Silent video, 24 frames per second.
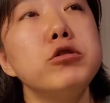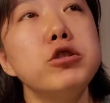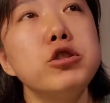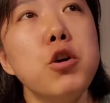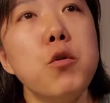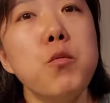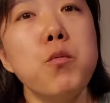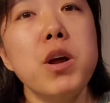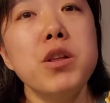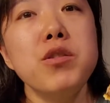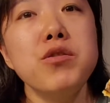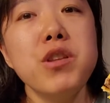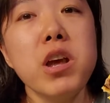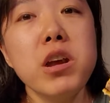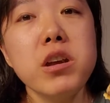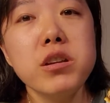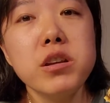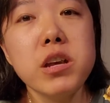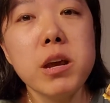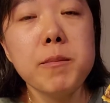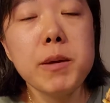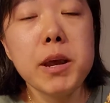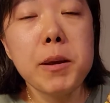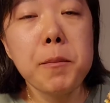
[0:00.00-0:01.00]
So one
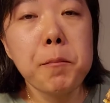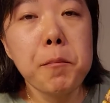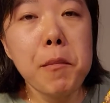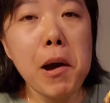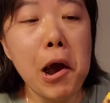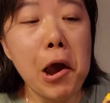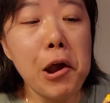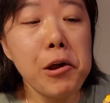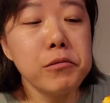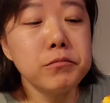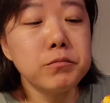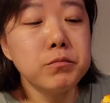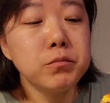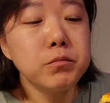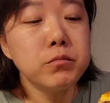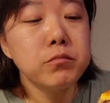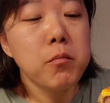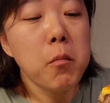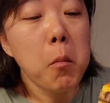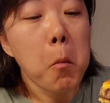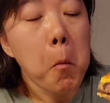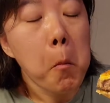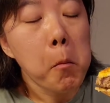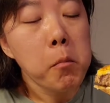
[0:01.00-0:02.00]
thing keep in mind,
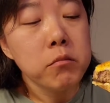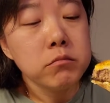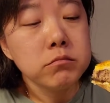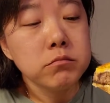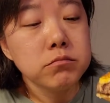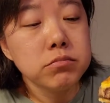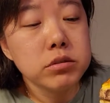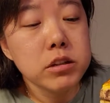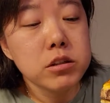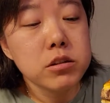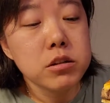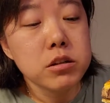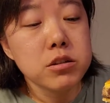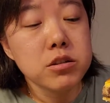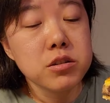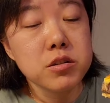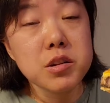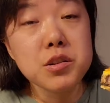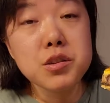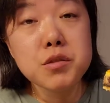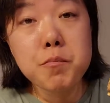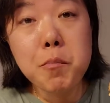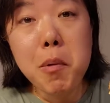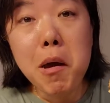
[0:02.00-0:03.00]
because
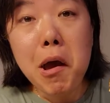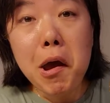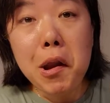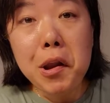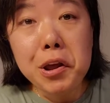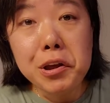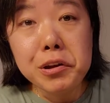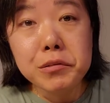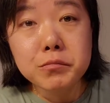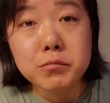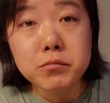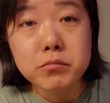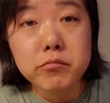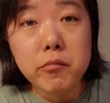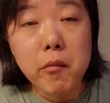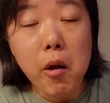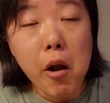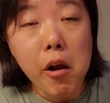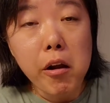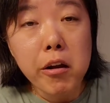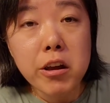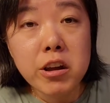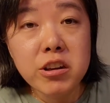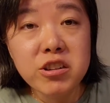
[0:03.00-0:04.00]
this patty
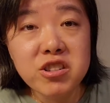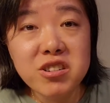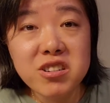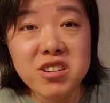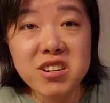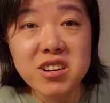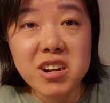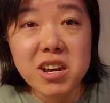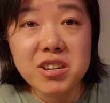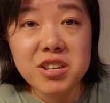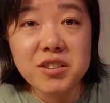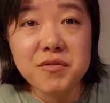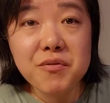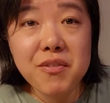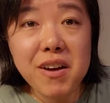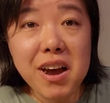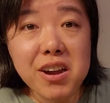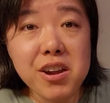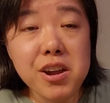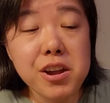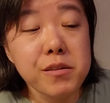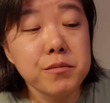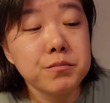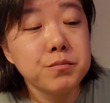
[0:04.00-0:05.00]
is less
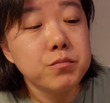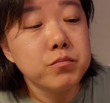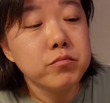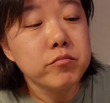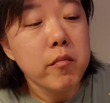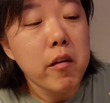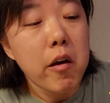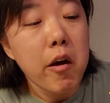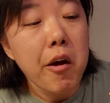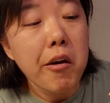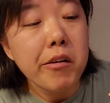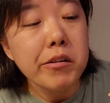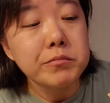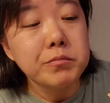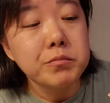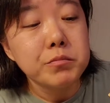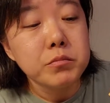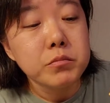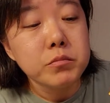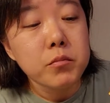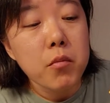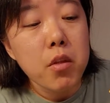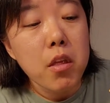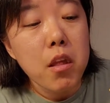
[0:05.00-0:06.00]
fatty,
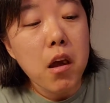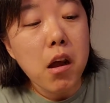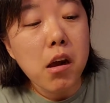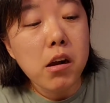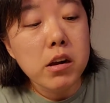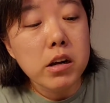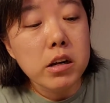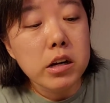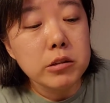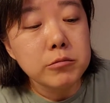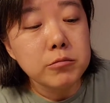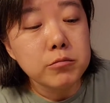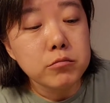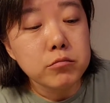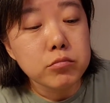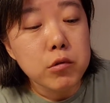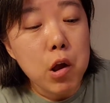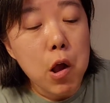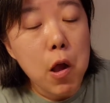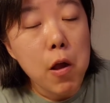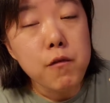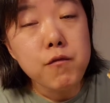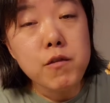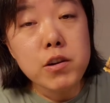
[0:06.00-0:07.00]
even
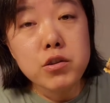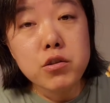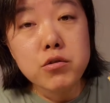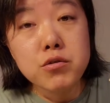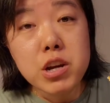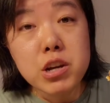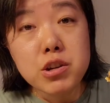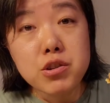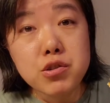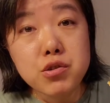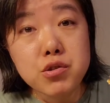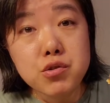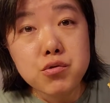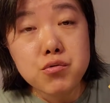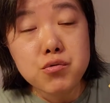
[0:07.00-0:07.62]
though that's